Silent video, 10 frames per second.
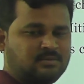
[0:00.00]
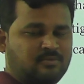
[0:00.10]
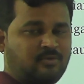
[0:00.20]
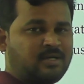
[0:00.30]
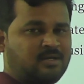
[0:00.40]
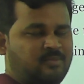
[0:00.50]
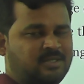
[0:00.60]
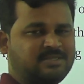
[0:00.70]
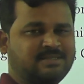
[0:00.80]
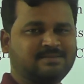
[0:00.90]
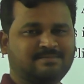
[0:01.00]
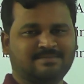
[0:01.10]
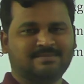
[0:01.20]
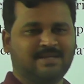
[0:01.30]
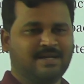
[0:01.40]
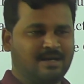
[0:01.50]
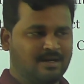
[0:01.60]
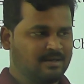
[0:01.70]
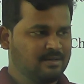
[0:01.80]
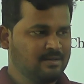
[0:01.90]
What I have mentioned?
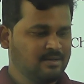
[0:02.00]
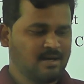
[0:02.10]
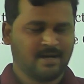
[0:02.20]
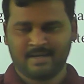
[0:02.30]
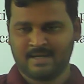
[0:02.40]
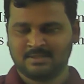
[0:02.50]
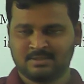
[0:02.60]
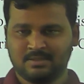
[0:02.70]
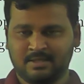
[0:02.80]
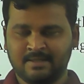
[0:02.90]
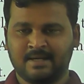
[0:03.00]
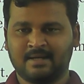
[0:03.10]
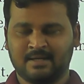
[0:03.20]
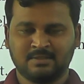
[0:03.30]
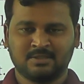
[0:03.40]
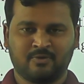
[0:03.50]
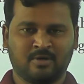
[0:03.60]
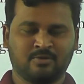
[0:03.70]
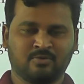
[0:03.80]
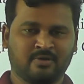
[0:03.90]
Agriculture. In agriculture, we
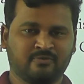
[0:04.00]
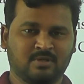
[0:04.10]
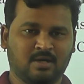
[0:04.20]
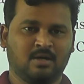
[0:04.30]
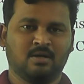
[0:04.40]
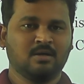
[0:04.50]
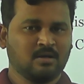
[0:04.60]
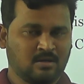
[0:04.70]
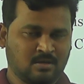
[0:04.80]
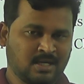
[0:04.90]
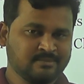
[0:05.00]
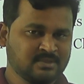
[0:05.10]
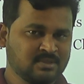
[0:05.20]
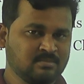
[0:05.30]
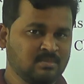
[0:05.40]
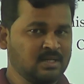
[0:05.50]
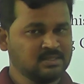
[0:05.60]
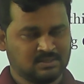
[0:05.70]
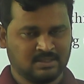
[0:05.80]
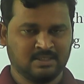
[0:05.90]
have to refer crops,
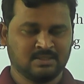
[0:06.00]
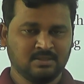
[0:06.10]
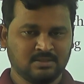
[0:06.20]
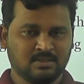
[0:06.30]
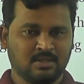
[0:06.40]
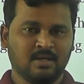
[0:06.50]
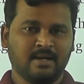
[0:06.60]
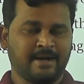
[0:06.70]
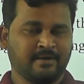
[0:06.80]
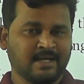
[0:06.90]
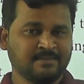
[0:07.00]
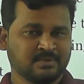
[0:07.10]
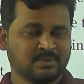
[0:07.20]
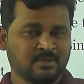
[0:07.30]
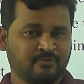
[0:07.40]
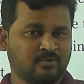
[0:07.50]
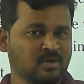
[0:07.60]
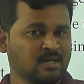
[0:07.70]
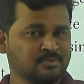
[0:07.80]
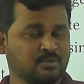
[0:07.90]
seasons, and types of
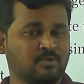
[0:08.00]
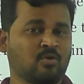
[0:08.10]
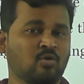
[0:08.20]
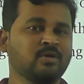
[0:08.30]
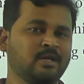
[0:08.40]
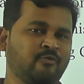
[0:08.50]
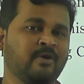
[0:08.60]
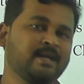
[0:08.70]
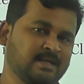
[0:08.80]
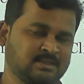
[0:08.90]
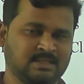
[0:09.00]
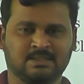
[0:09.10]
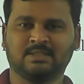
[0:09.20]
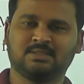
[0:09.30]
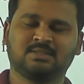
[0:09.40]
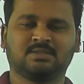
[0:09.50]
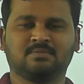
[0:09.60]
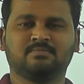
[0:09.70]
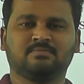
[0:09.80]
crops grown in various seasons.